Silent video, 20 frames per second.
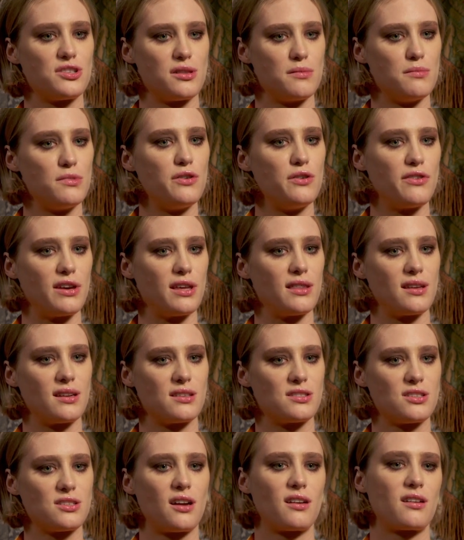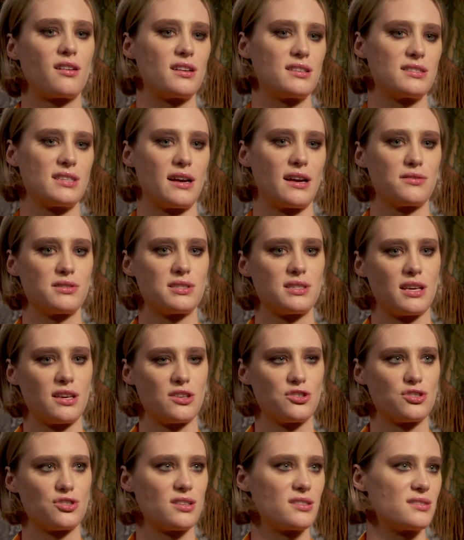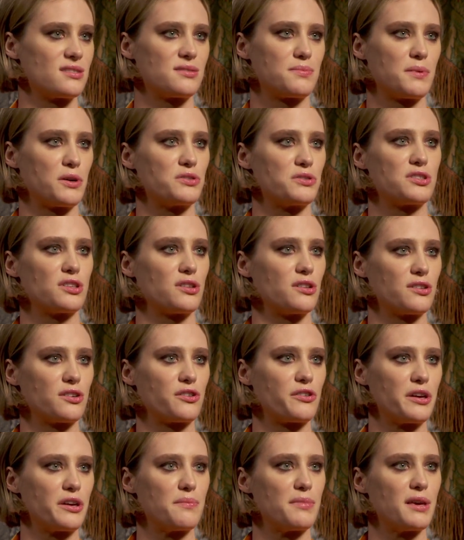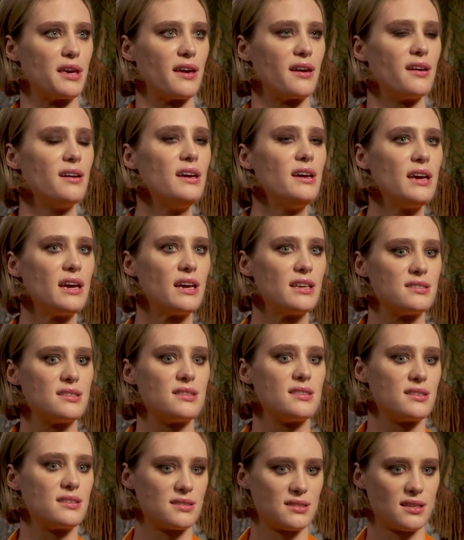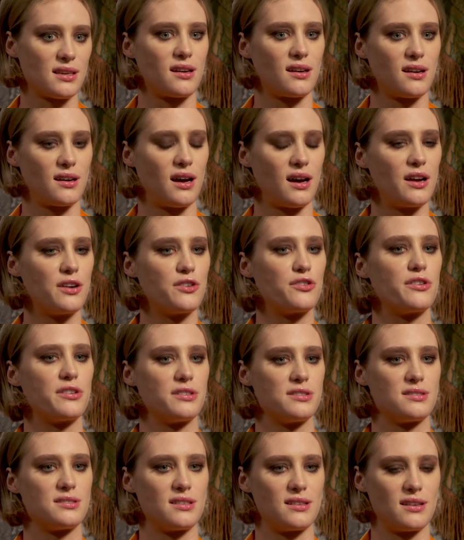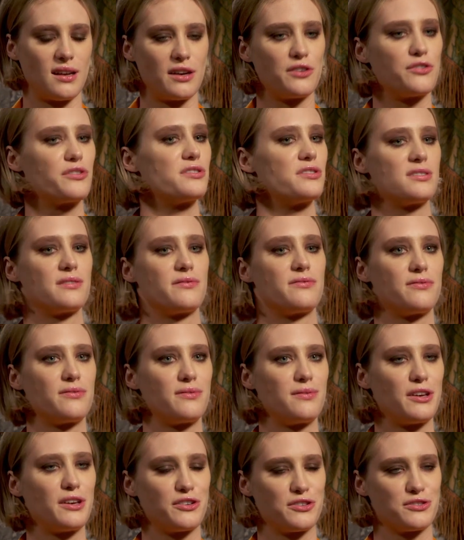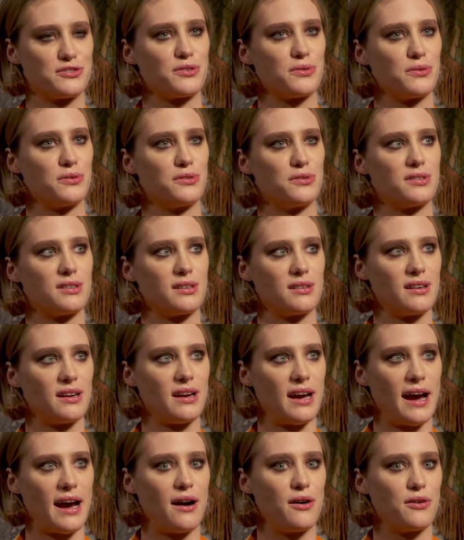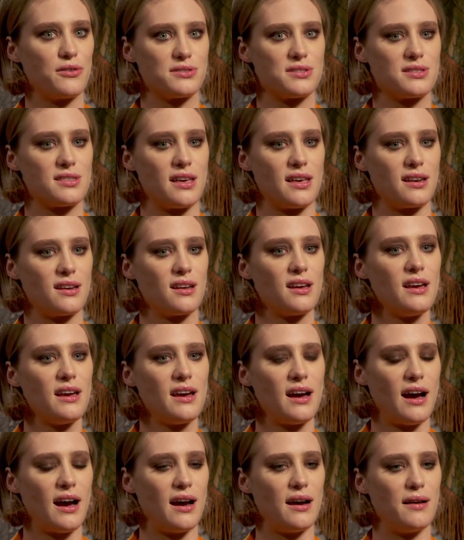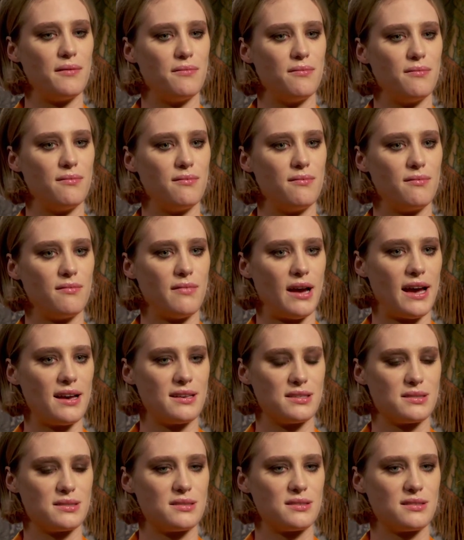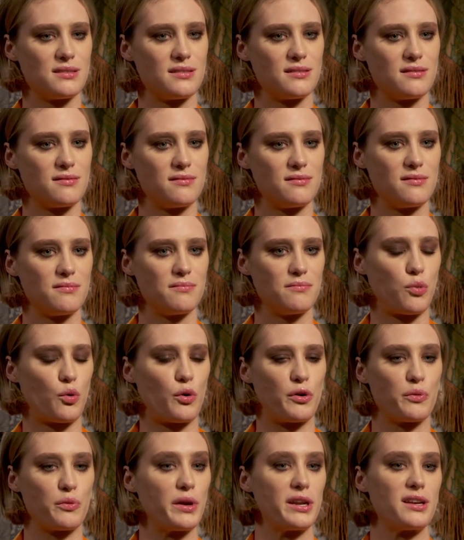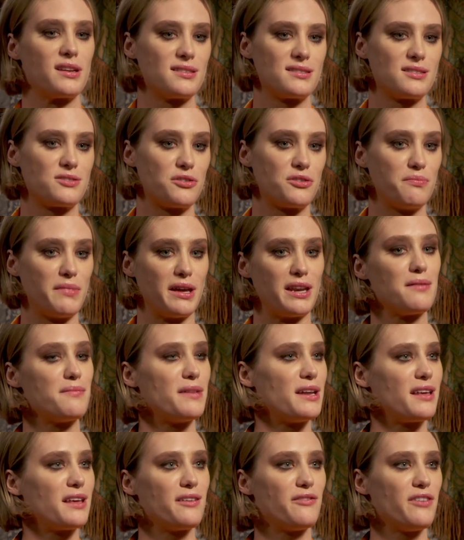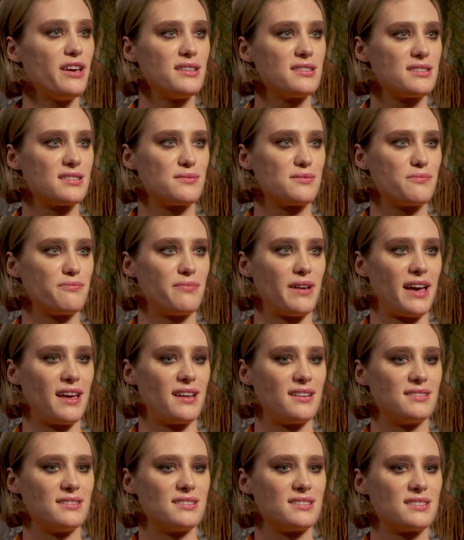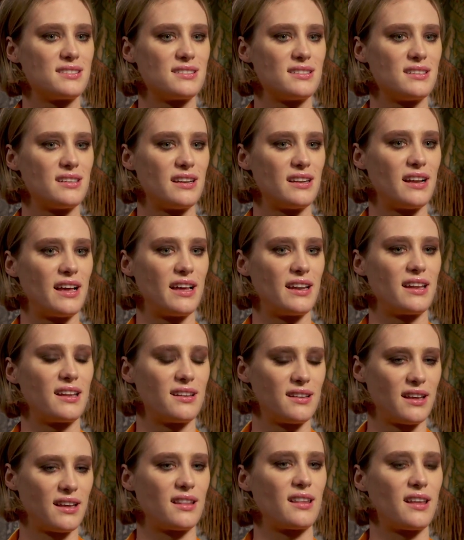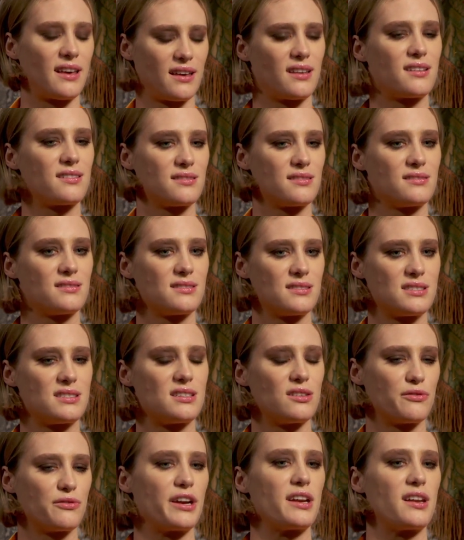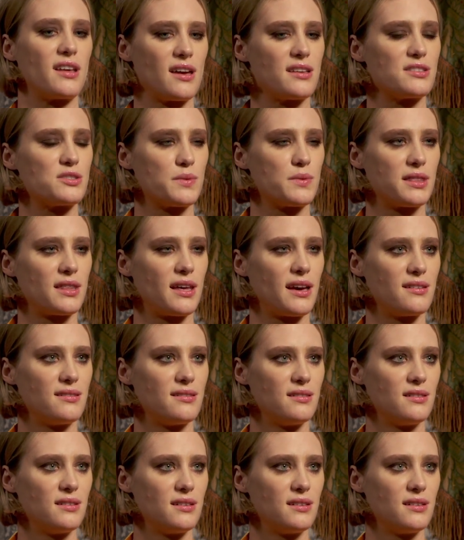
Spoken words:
to the movie, that it's not on a soundstage that's supposed to look creepy. It's in this like hundreds and hundreds of years old house that has borne witness to many, many events, and it like still radiates with that.